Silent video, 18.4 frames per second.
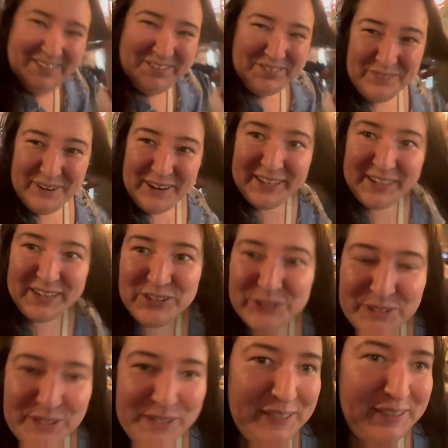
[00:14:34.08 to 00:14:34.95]
really
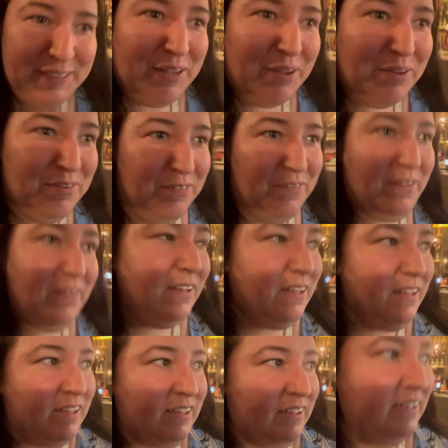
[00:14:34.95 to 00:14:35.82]
enjoying it so far.
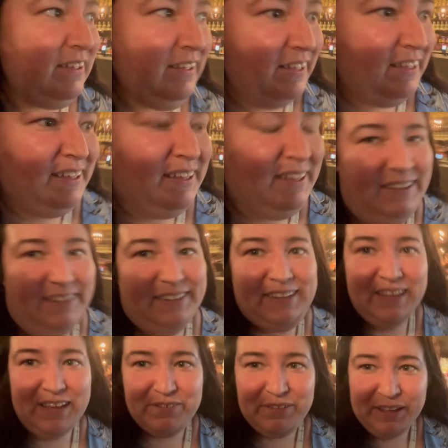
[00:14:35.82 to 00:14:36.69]
I
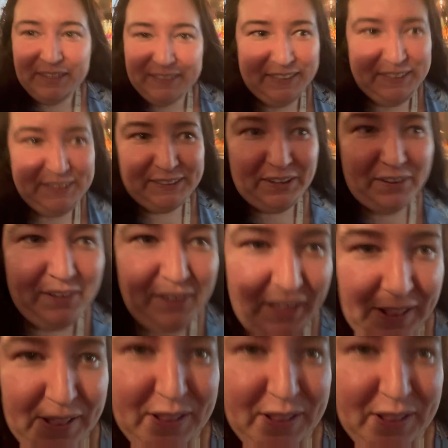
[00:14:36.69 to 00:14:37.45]
think it's going to start again